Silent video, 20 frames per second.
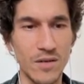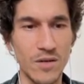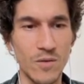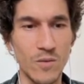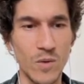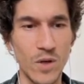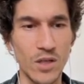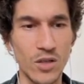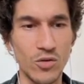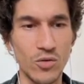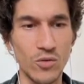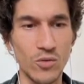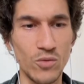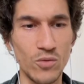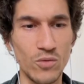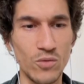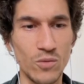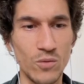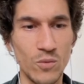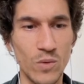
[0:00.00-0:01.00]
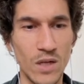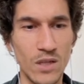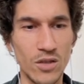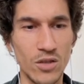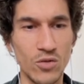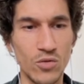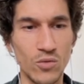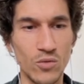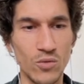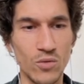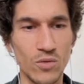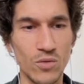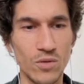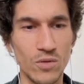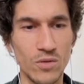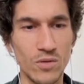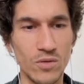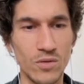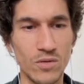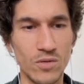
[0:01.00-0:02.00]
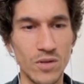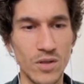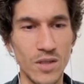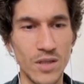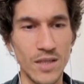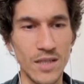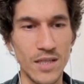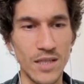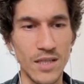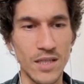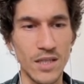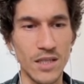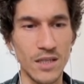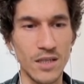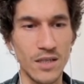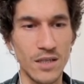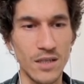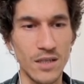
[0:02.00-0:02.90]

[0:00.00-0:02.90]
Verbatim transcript: 1, 2, 1, 2. City.